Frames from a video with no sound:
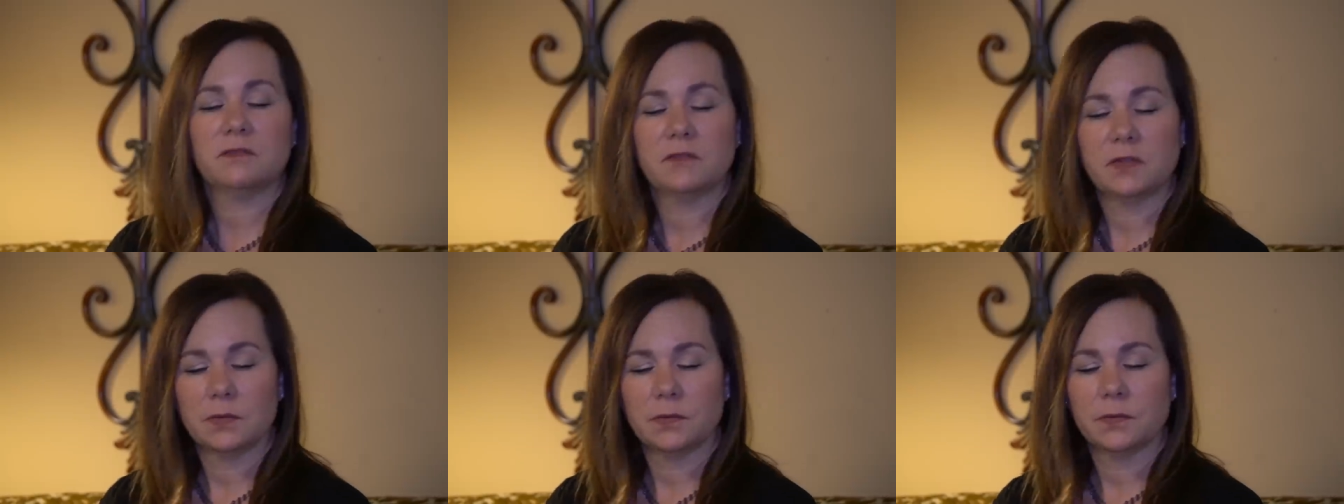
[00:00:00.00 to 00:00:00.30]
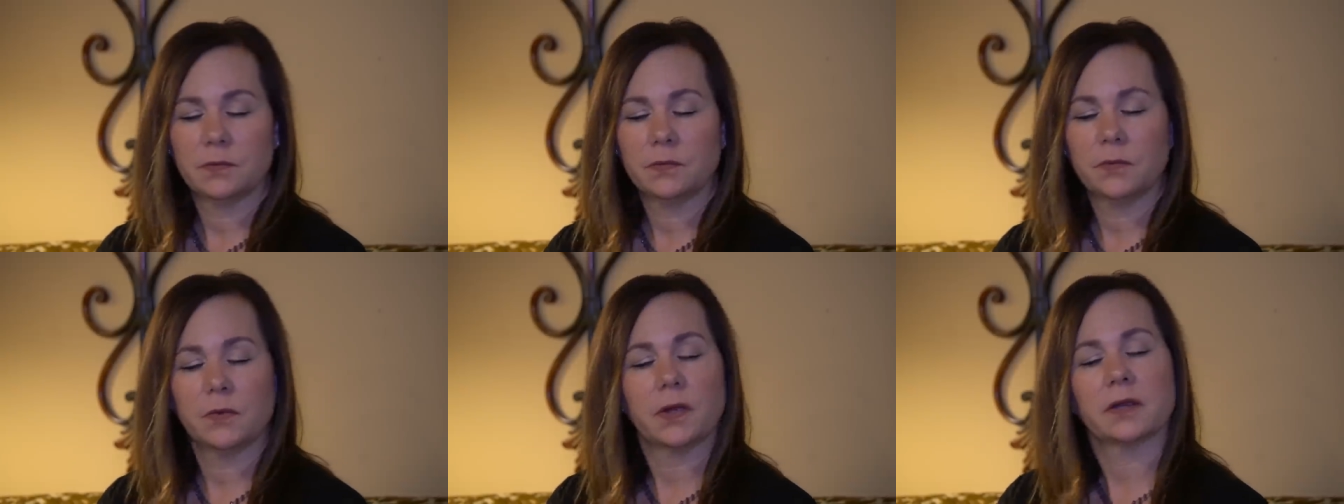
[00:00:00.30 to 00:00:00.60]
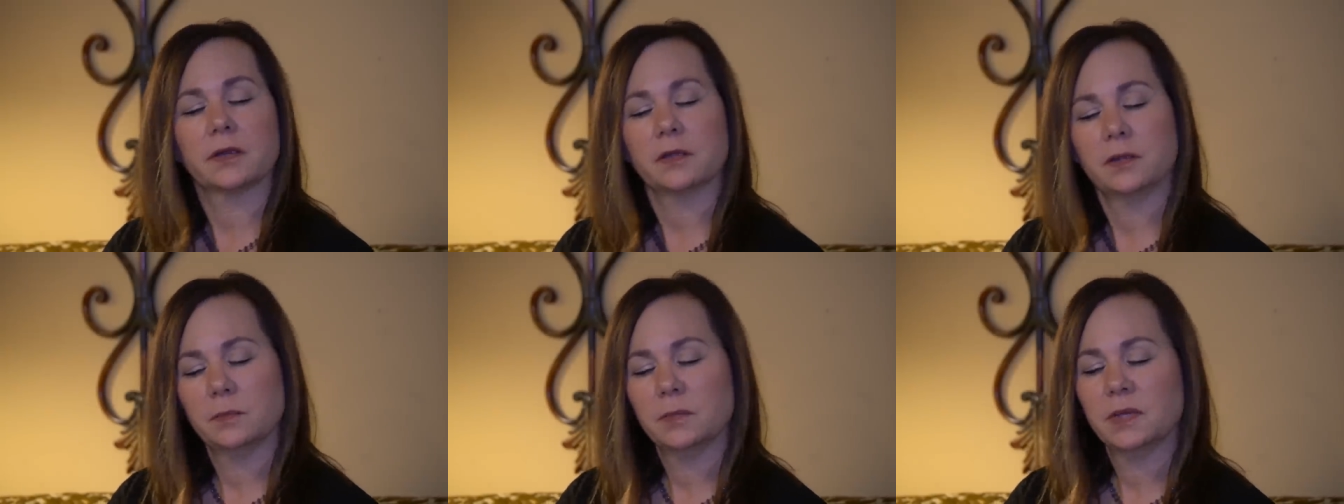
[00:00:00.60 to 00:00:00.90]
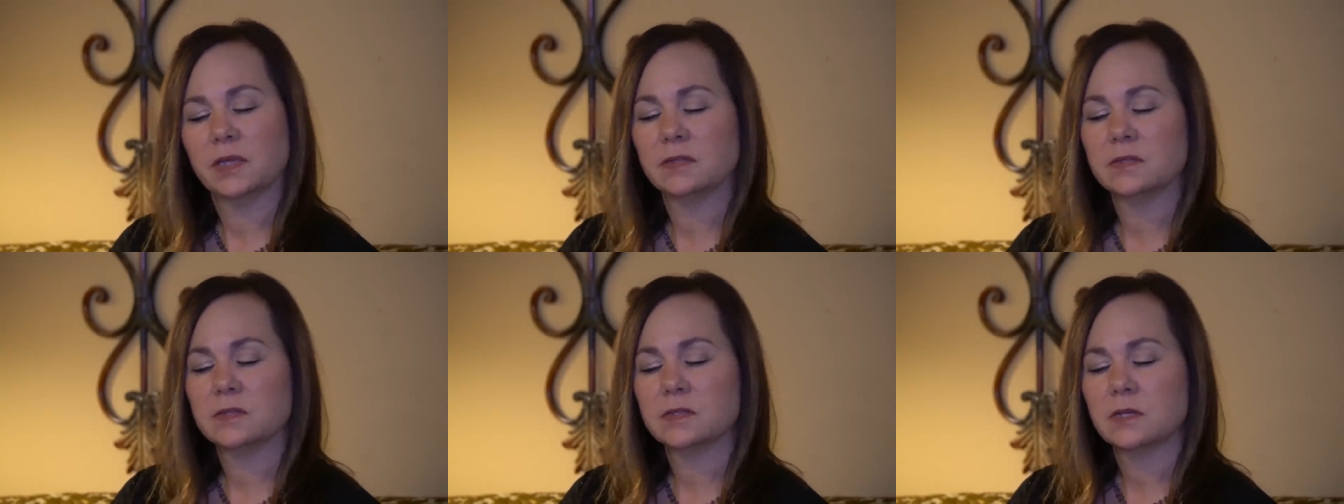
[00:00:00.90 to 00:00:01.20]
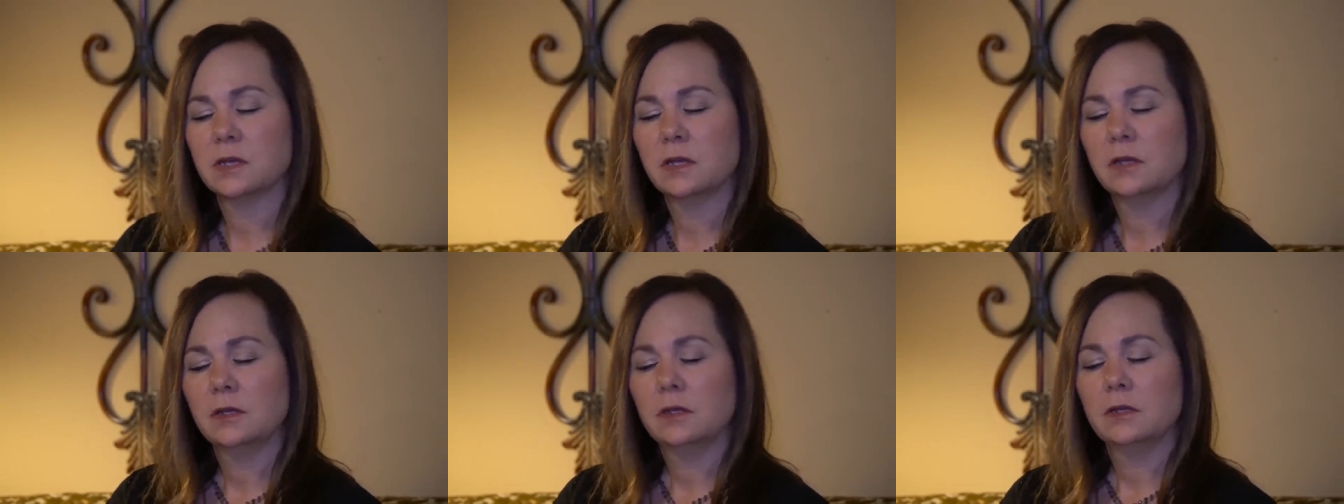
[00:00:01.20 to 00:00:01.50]
of you who are humans,
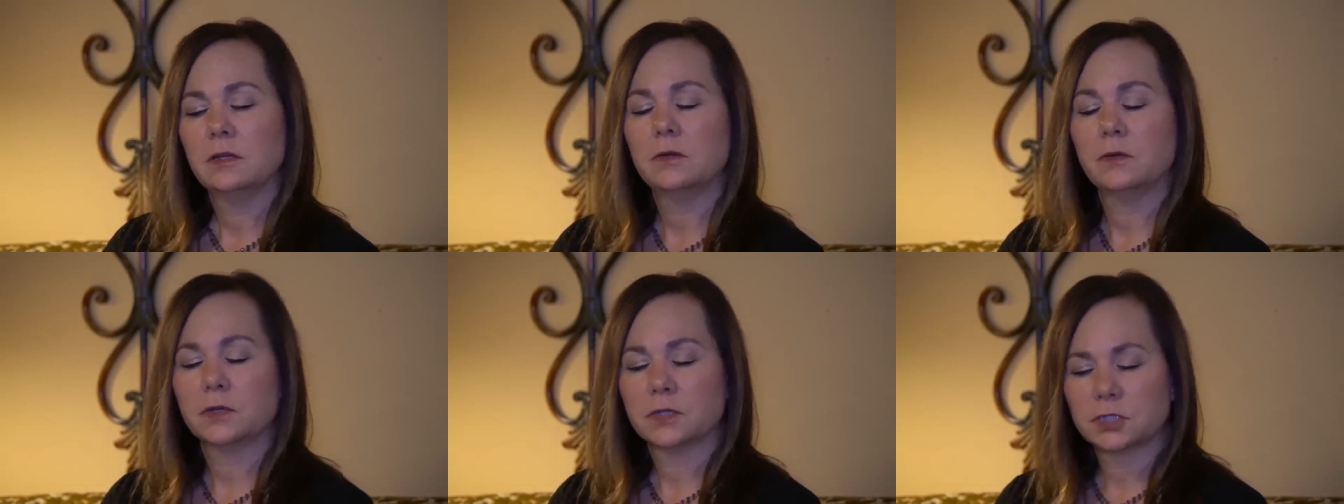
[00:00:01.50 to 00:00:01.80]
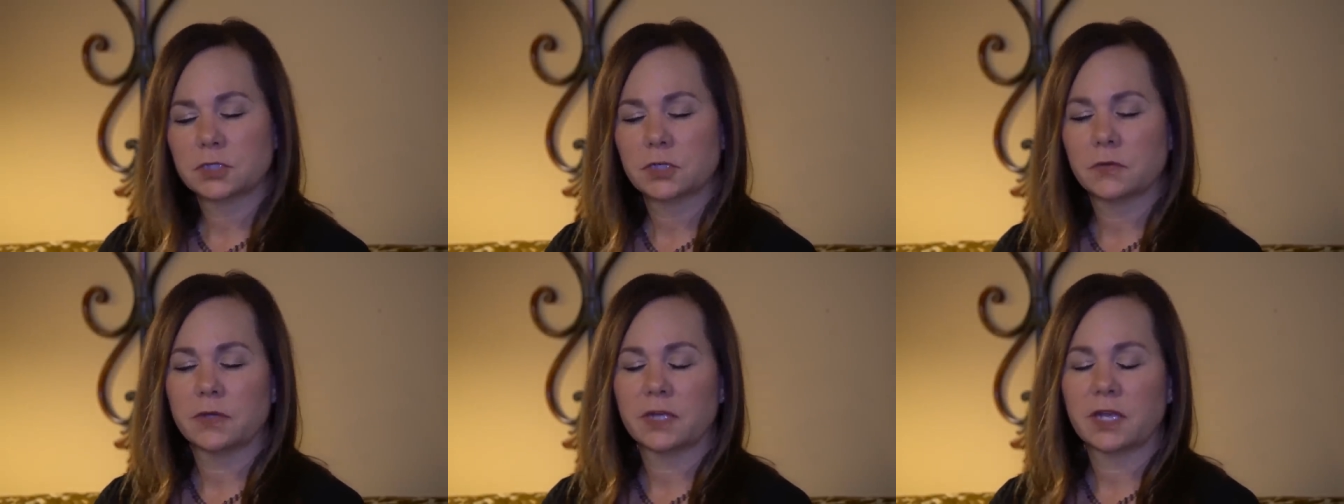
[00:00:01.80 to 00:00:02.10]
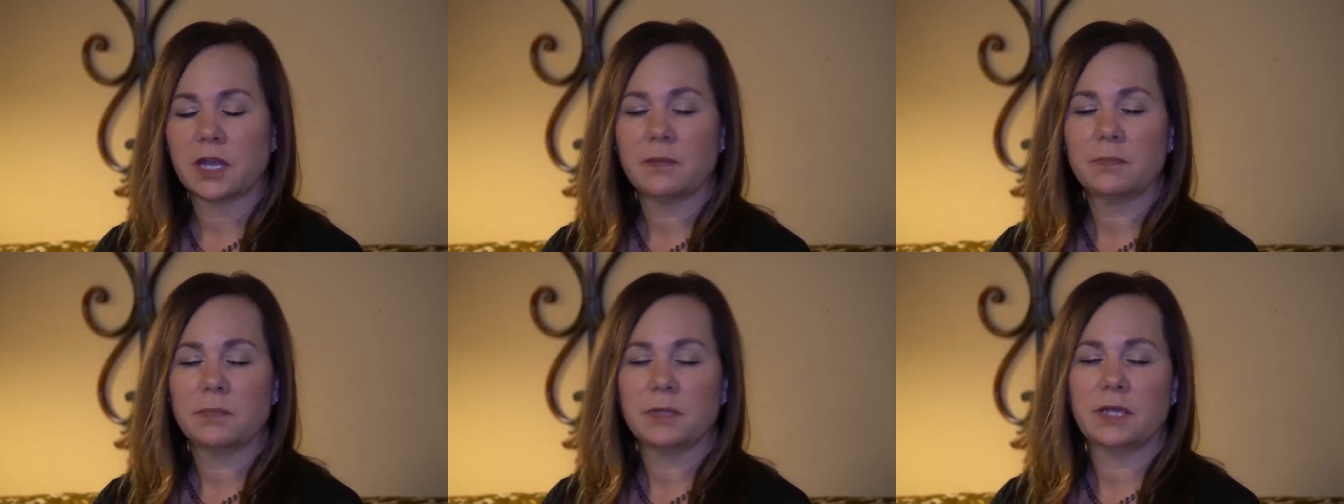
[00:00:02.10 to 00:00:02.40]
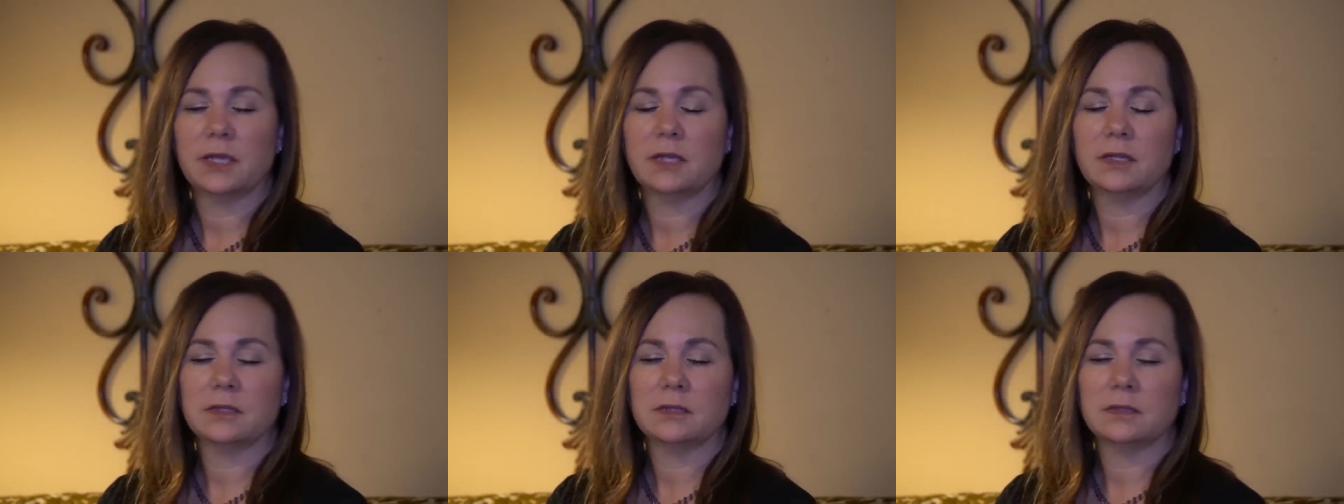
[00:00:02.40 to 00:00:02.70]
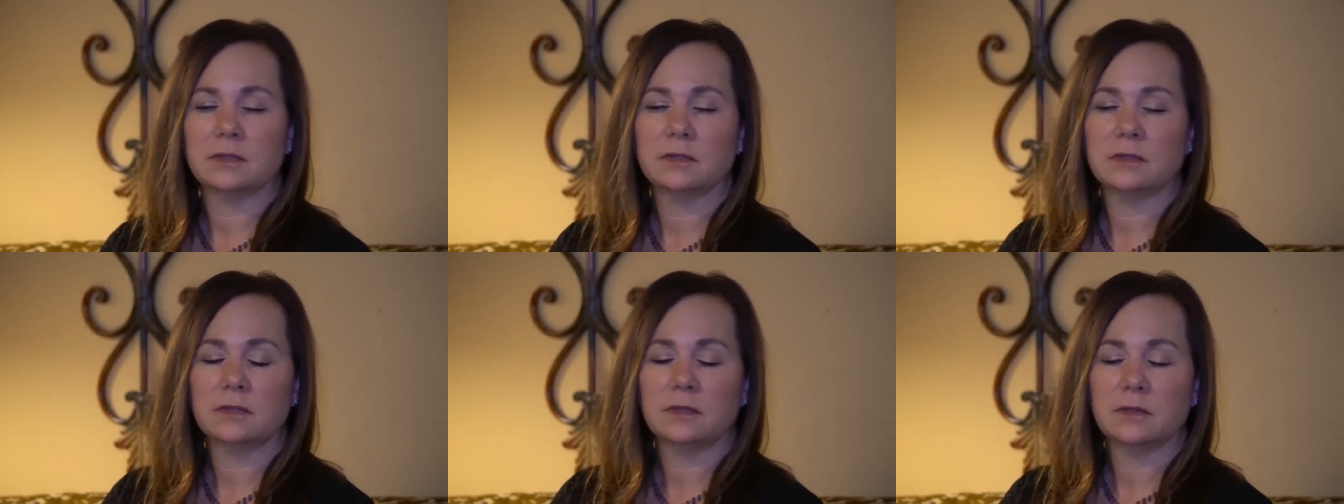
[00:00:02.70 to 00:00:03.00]
who are showing up
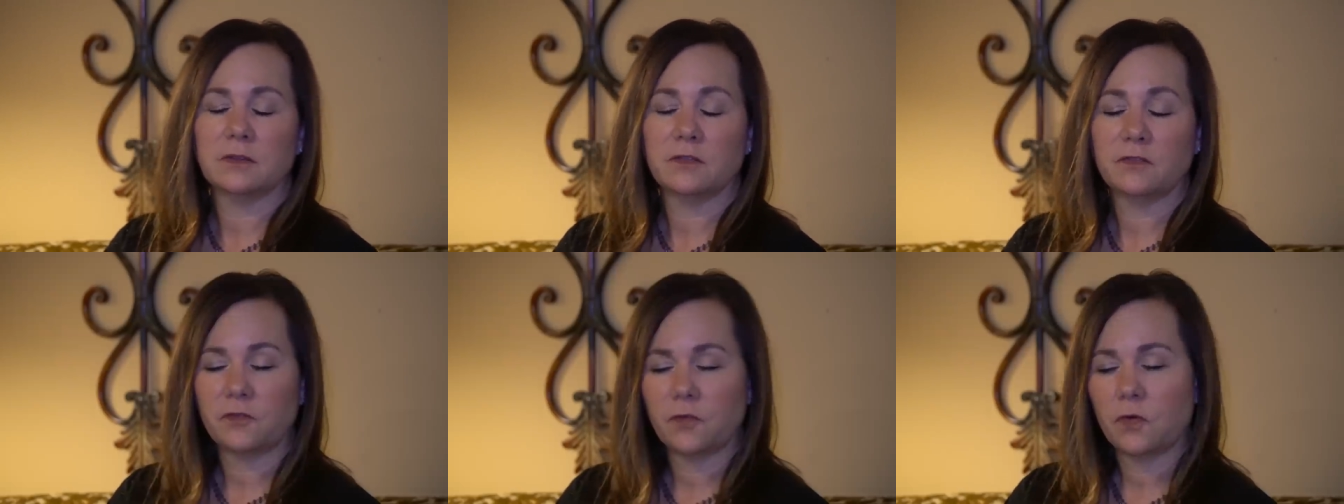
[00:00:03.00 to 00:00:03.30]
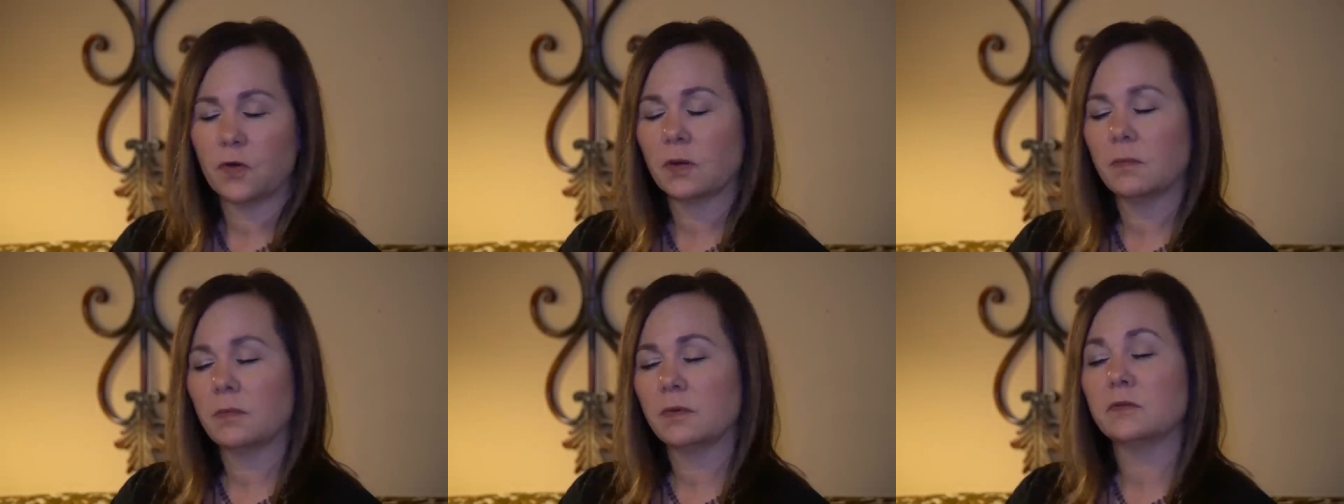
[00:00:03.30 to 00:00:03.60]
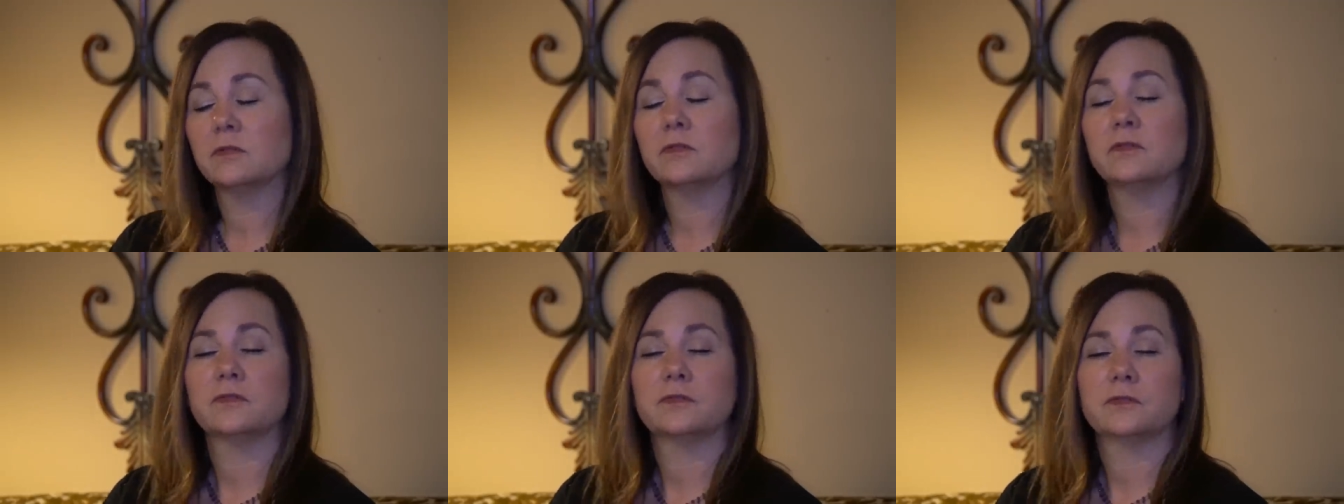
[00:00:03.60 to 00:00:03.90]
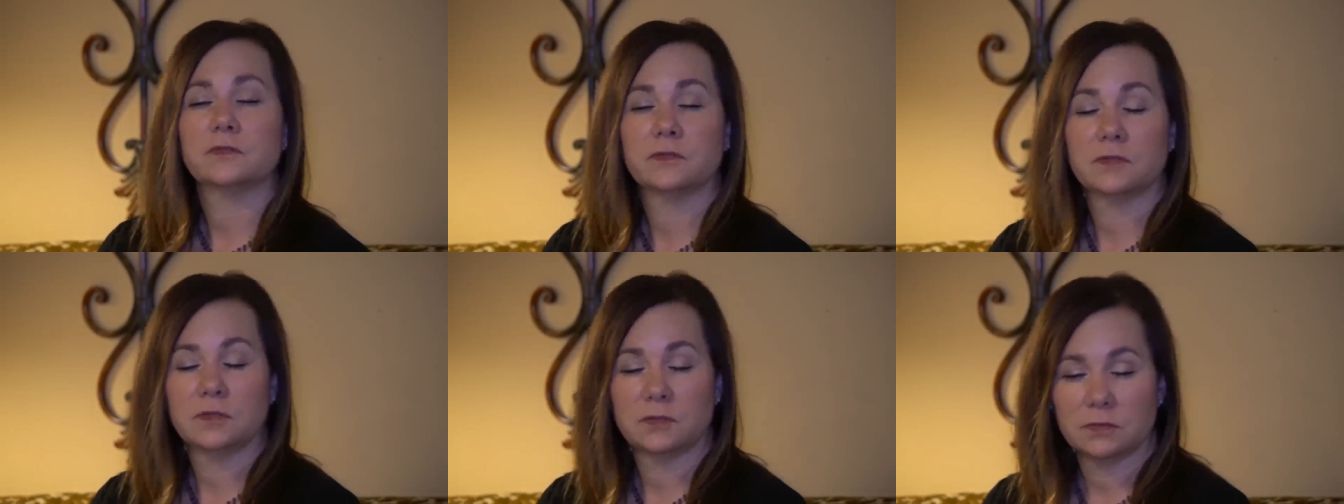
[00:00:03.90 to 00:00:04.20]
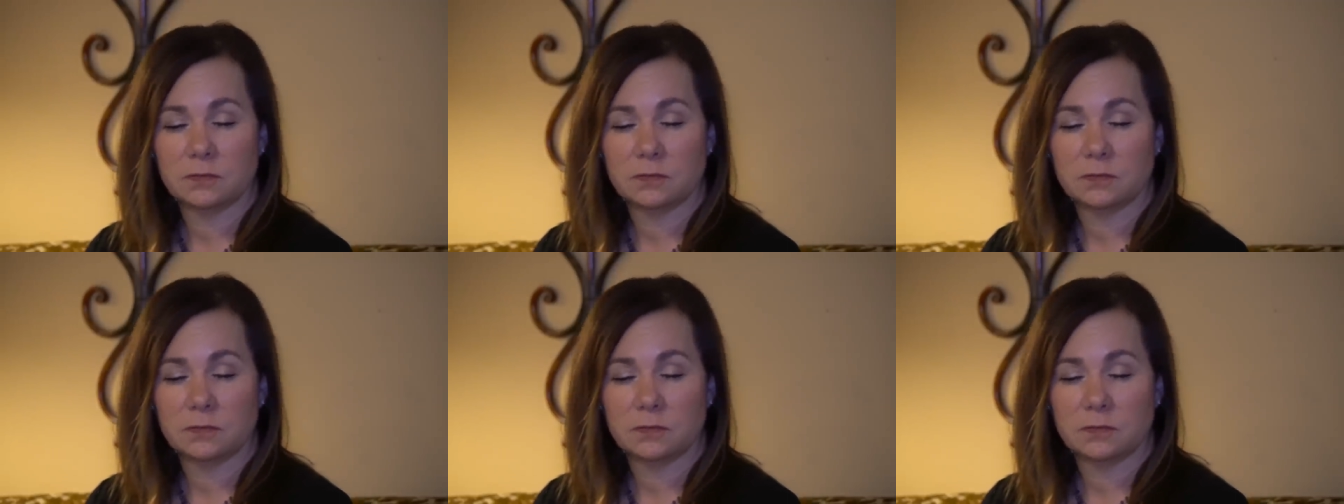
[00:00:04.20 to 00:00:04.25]
in the form of